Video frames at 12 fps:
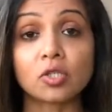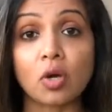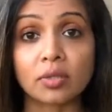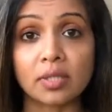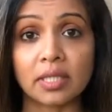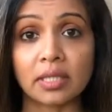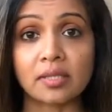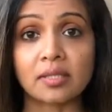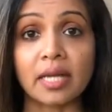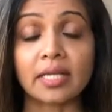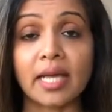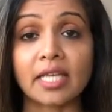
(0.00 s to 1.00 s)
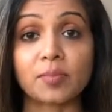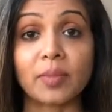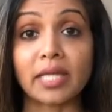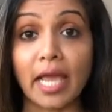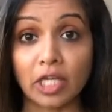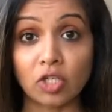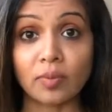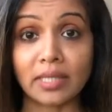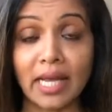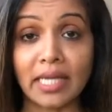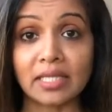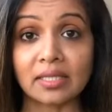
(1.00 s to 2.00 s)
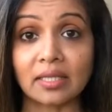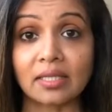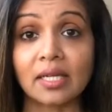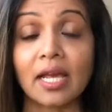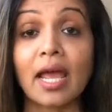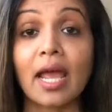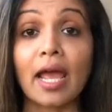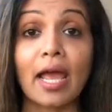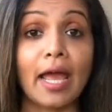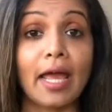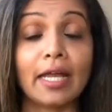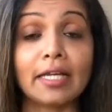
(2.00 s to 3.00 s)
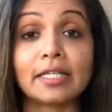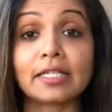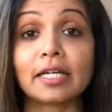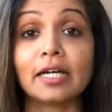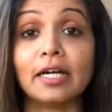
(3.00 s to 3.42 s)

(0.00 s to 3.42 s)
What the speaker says: toxins that has been accumulated, and